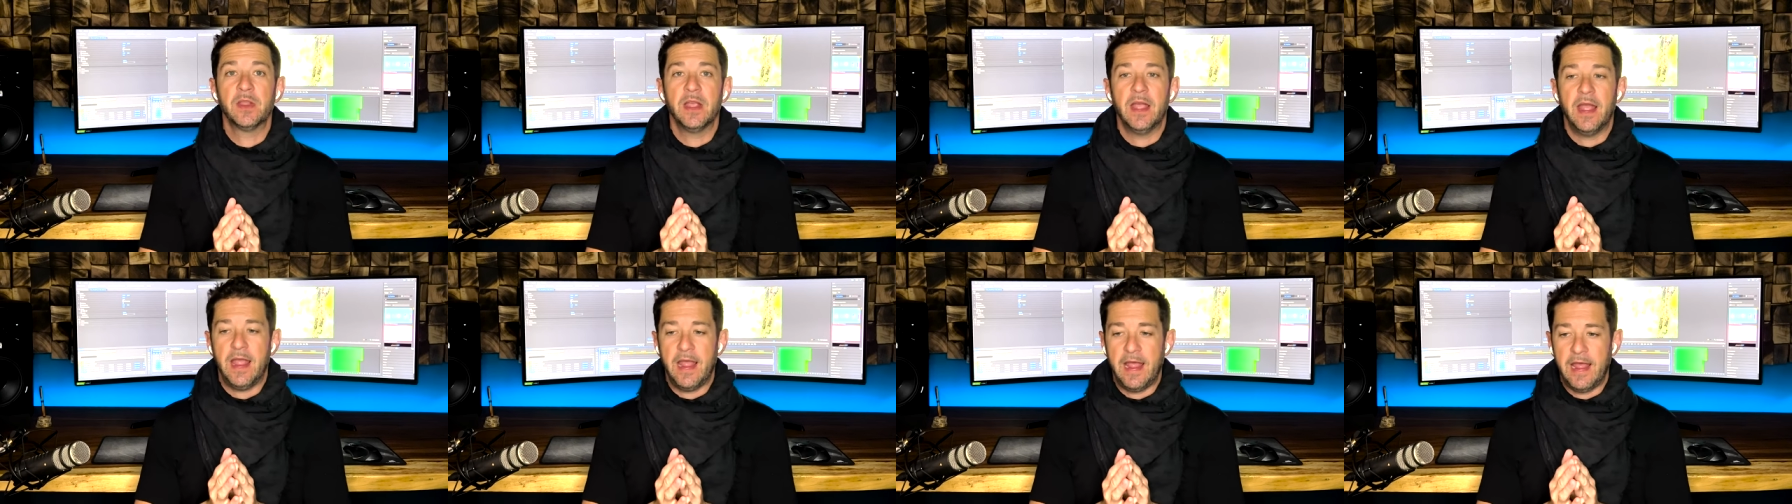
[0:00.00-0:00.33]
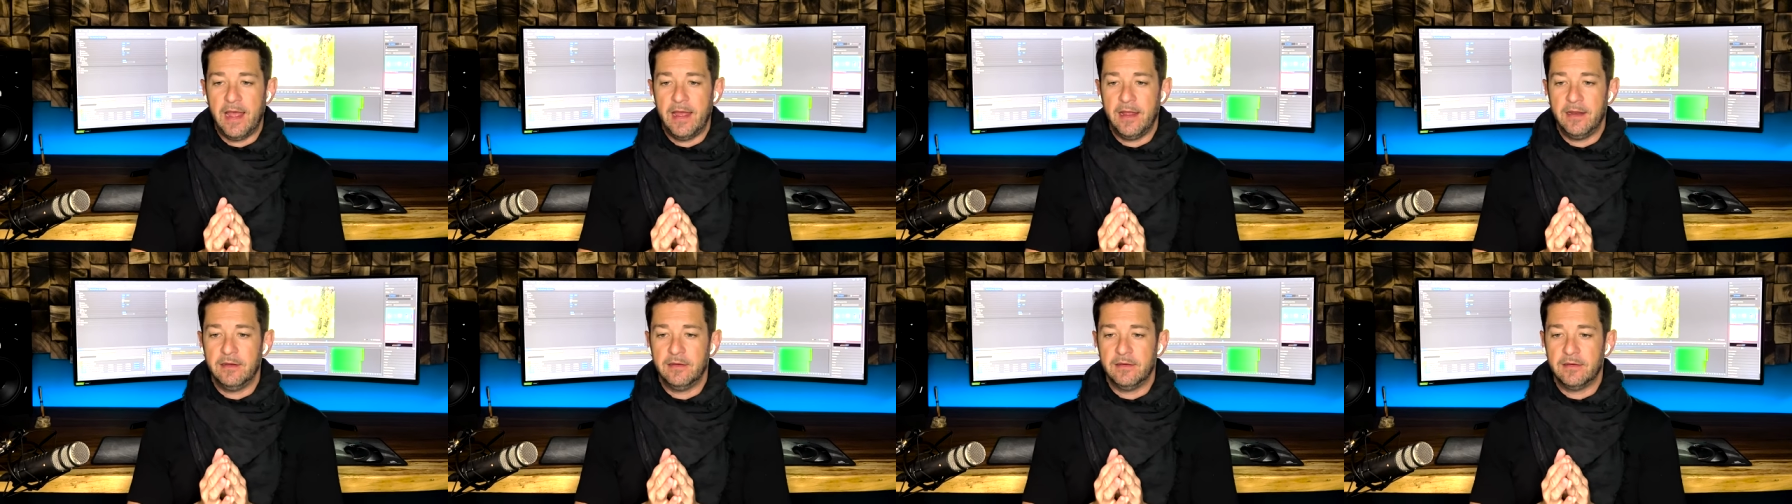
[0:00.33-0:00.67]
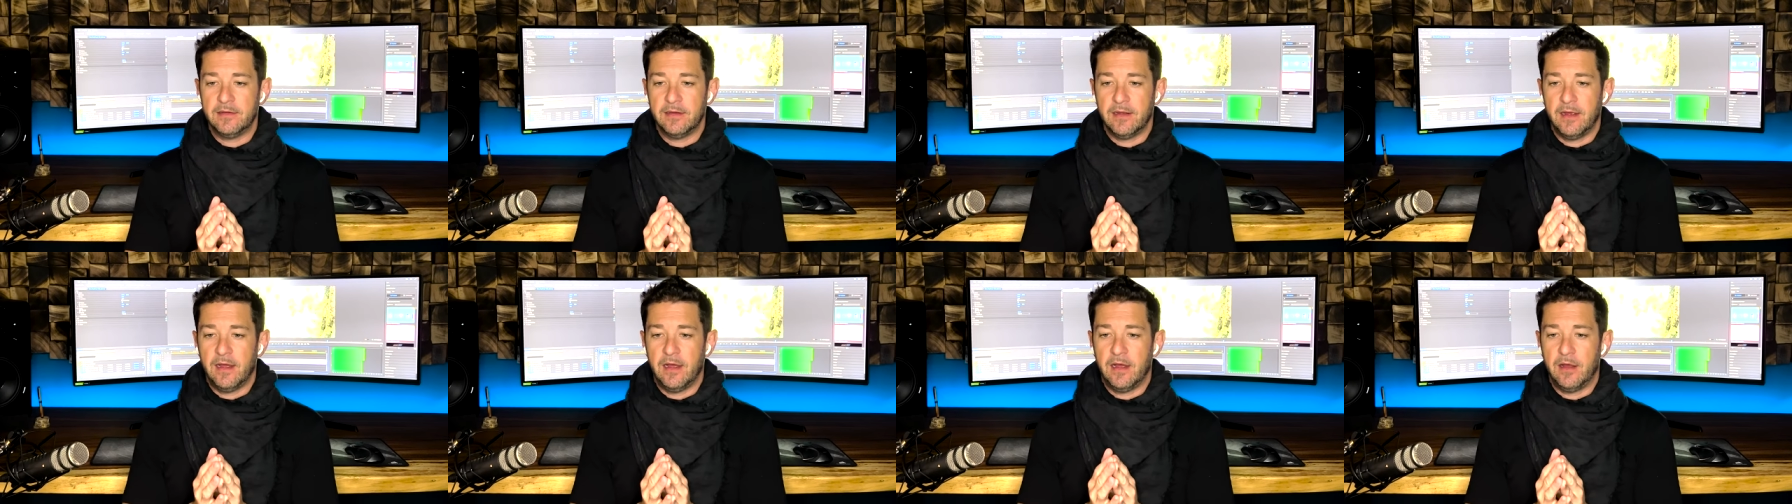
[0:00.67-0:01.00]

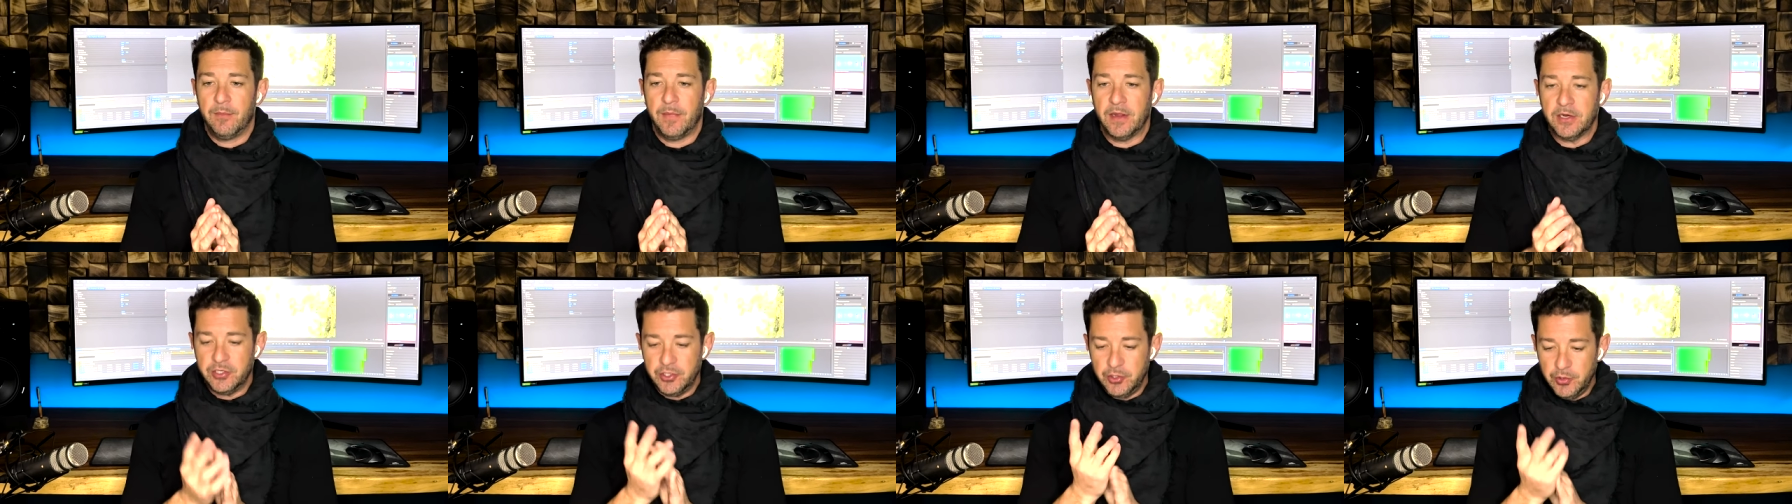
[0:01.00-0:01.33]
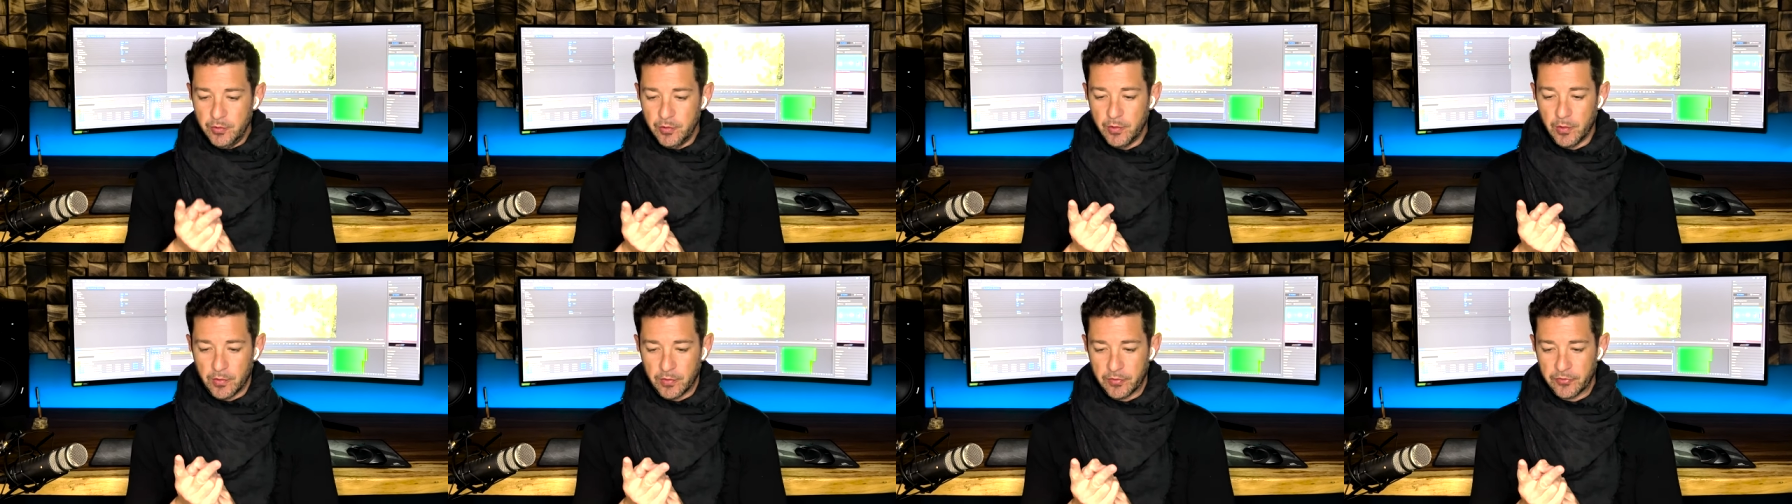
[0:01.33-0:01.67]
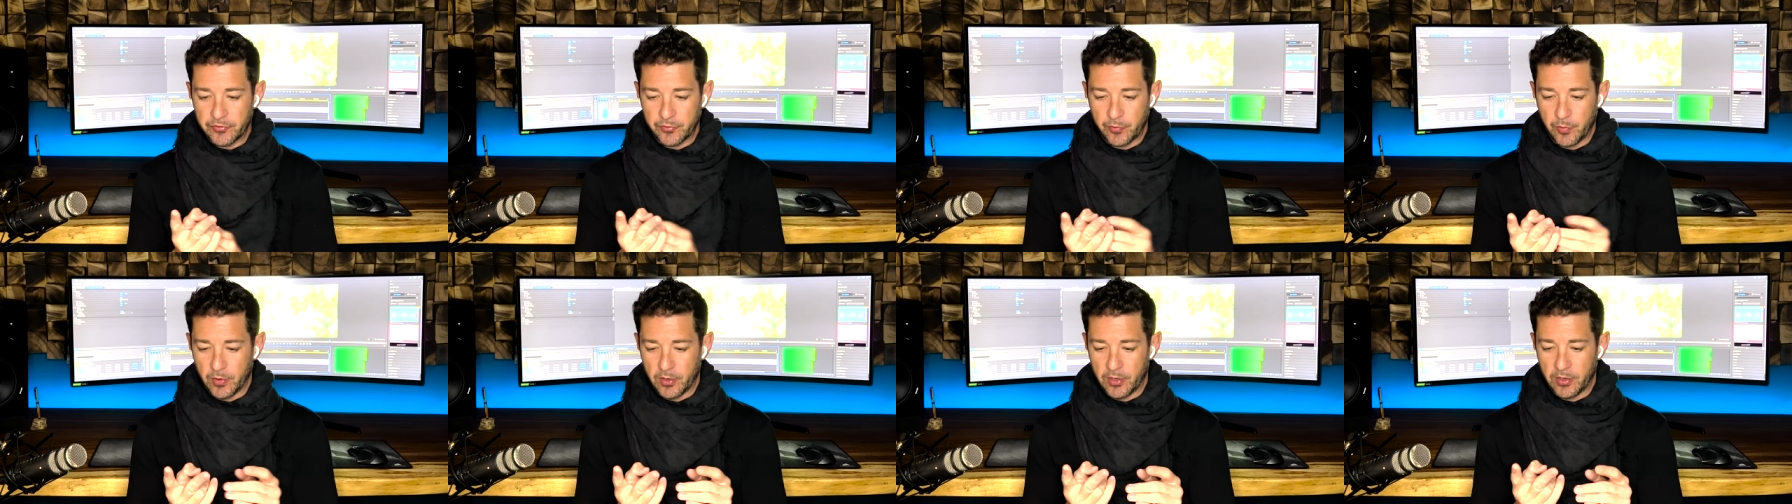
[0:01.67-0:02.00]
And uh, my two
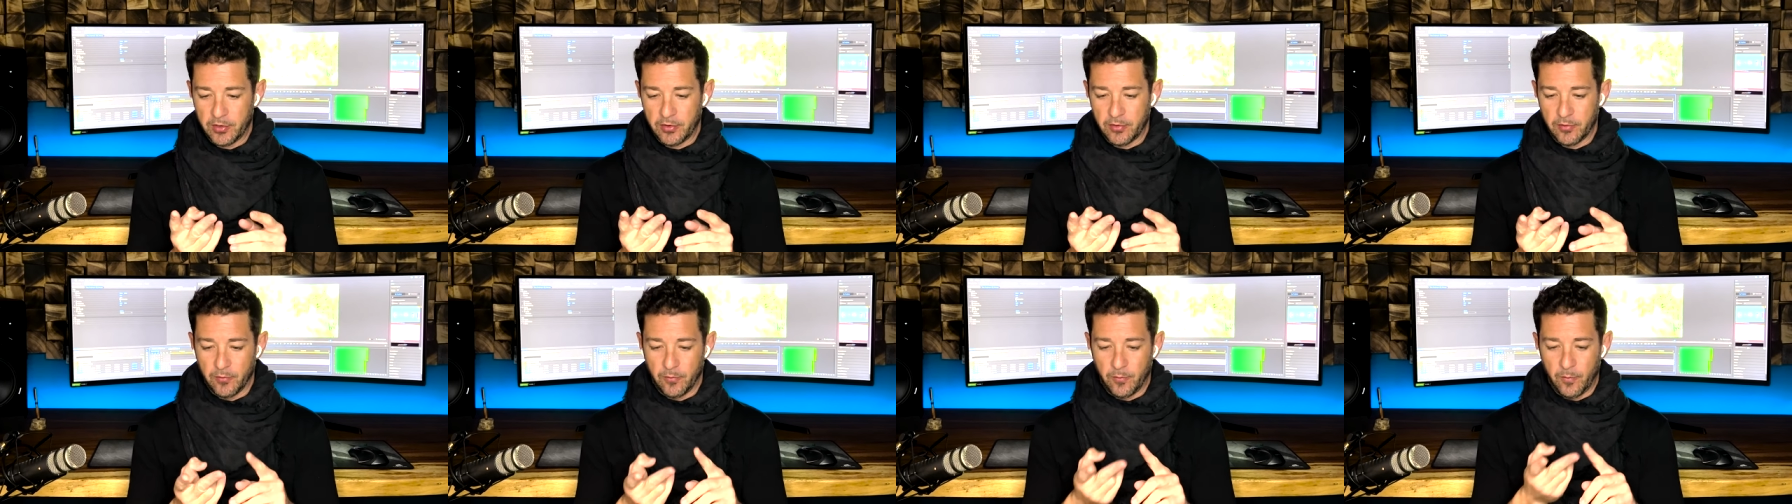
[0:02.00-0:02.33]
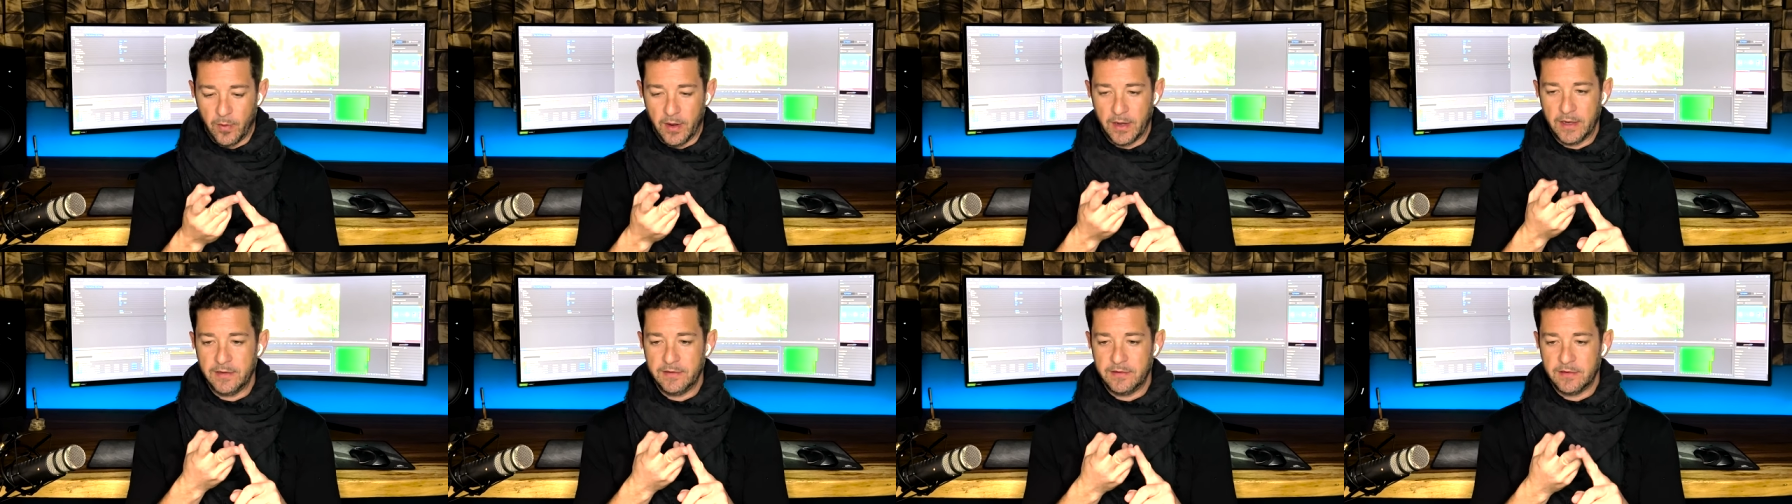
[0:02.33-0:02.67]
goals were one,